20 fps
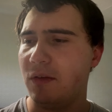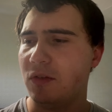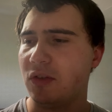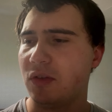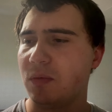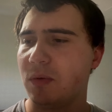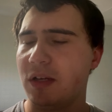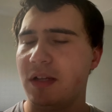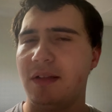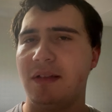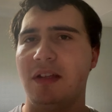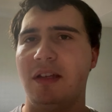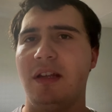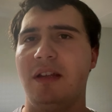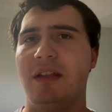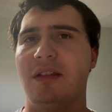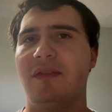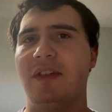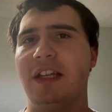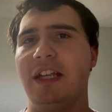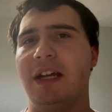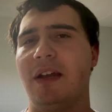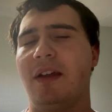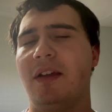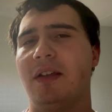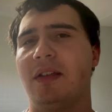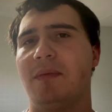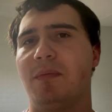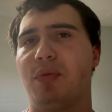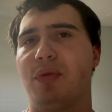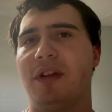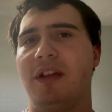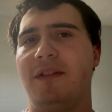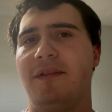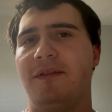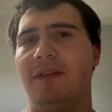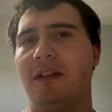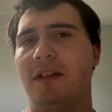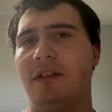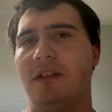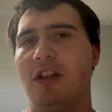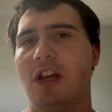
Just wanted to do this video as proof and